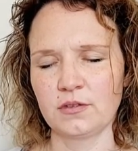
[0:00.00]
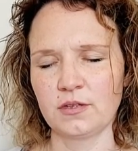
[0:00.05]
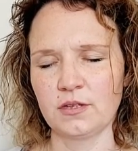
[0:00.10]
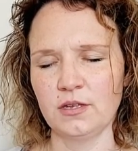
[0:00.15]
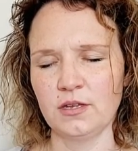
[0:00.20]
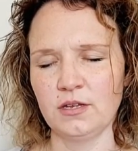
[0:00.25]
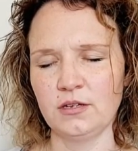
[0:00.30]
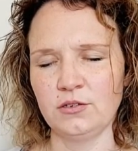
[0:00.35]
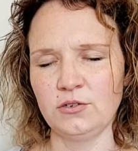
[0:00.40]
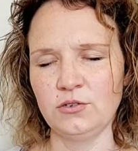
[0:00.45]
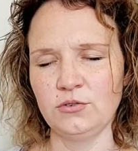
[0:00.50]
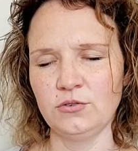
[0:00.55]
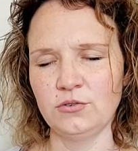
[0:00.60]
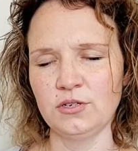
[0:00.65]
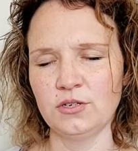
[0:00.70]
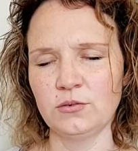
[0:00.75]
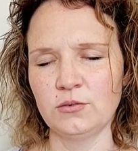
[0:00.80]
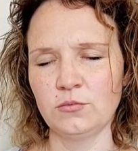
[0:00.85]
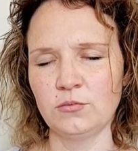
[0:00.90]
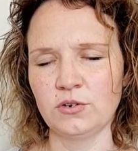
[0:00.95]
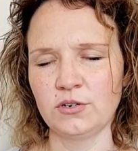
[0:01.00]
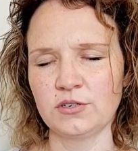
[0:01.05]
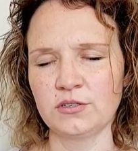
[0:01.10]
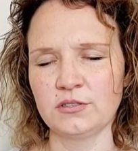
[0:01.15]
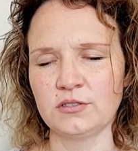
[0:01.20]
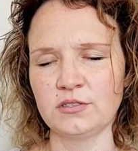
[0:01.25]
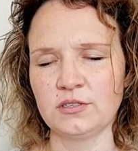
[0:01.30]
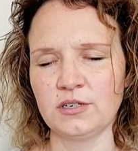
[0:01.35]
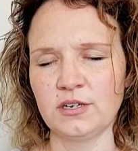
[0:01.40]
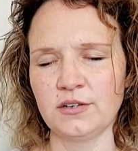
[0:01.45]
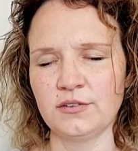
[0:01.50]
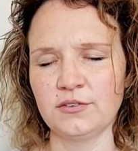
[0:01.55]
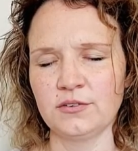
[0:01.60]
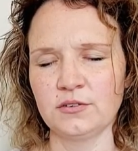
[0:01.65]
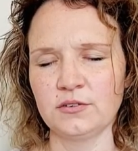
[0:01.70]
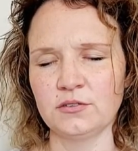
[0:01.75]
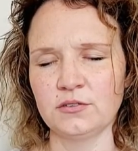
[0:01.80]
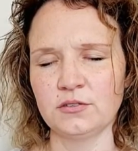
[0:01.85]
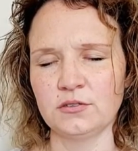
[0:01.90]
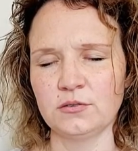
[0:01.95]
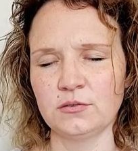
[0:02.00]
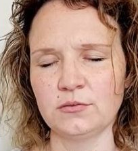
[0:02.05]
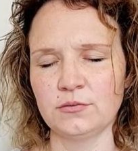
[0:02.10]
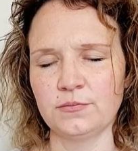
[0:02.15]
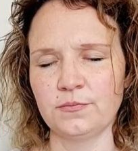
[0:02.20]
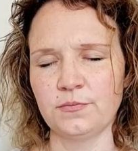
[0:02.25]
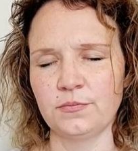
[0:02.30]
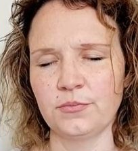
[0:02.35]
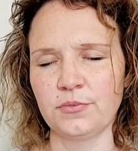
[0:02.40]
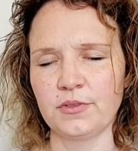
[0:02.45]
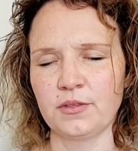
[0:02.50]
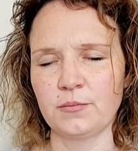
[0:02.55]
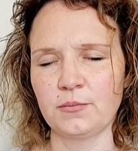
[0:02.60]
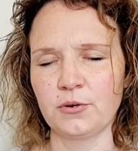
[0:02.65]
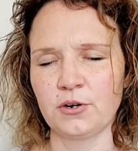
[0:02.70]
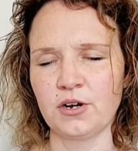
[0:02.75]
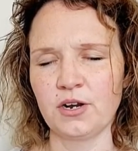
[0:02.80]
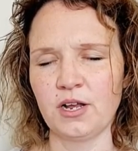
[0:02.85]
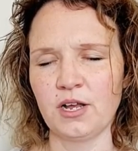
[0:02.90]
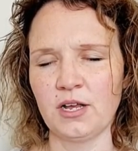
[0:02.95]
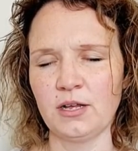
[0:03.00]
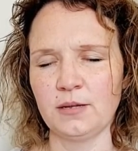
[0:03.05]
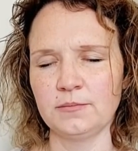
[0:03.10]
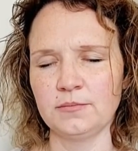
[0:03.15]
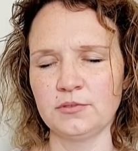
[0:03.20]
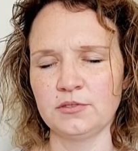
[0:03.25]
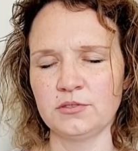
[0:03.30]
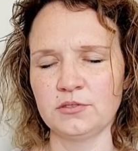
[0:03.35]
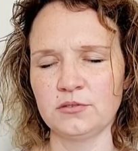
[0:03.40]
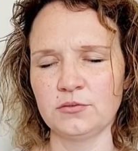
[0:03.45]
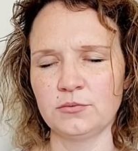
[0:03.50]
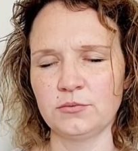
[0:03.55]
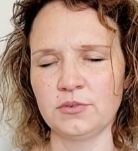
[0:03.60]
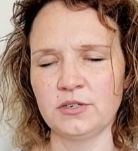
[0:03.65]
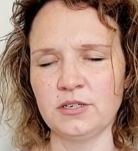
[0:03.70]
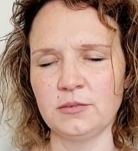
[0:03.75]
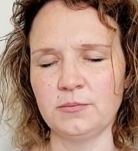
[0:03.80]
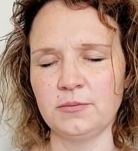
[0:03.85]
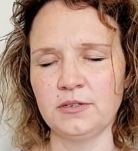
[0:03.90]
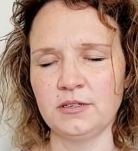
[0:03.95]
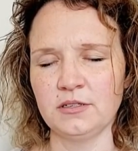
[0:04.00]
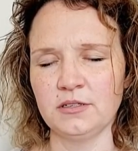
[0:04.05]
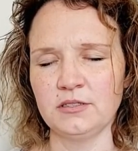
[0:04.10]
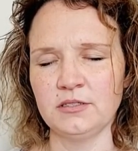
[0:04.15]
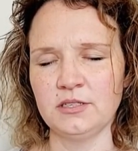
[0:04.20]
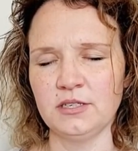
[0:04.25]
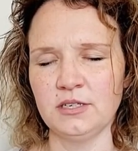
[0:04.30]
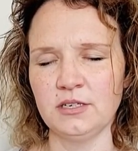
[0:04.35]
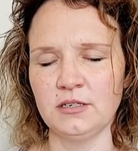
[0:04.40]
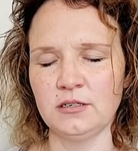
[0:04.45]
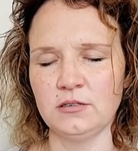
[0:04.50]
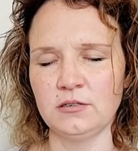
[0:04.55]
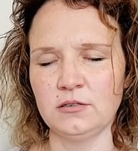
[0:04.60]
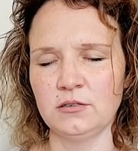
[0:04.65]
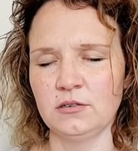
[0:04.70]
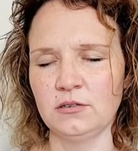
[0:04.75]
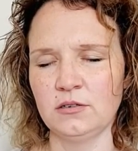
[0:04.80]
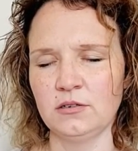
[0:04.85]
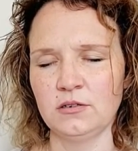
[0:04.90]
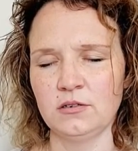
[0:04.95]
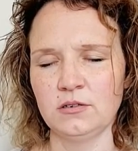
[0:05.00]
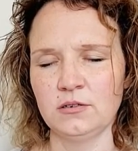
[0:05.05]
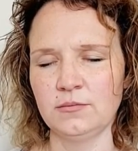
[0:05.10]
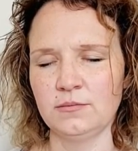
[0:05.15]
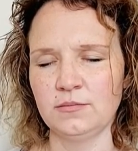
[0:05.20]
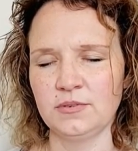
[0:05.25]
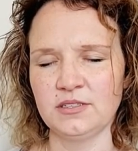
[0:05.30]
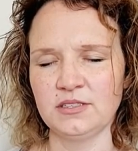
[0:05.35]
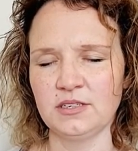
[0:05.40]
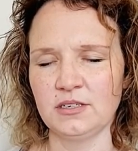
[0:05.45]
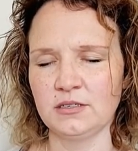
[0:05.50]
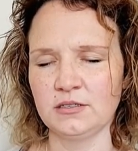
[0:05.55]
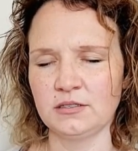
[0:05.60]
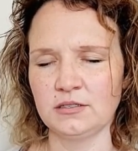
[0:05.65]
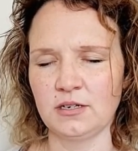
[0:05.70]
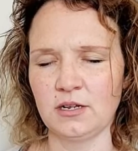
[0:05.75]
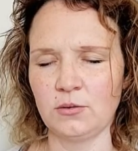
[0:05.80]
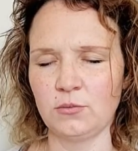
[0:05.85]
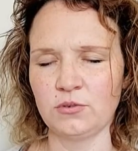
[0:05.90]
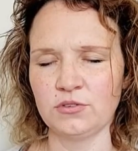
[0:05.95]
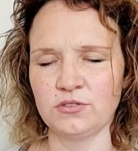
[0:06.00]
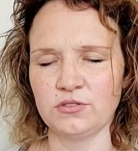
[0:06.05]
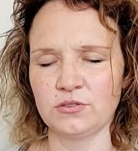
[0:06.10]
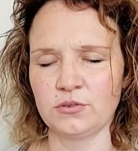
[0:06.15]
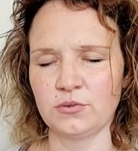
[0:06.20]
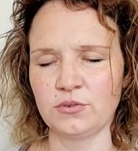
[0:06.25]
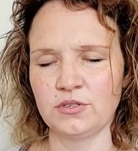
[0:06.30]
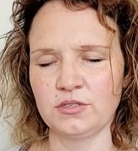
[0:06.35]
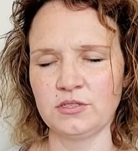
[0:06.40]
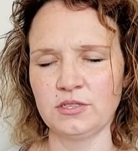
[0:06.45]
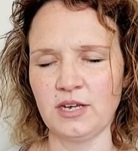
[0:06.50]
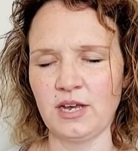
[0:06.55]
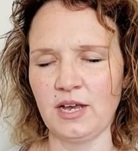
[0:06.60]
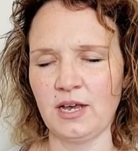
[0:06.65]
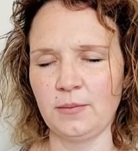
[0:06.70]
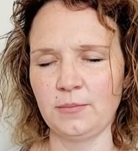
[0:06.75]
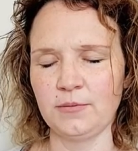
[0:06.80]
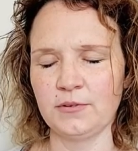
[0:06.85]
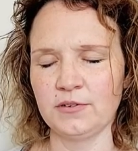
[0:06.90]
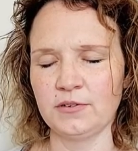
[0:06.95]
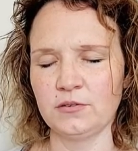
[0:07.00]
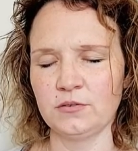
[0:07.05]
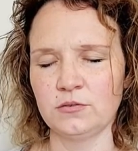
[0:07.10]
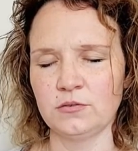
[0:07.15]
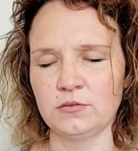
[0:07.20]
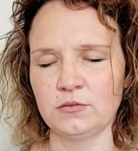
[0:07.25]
And you can work together to perhaps rehabilitate, but that's not what's going to happen.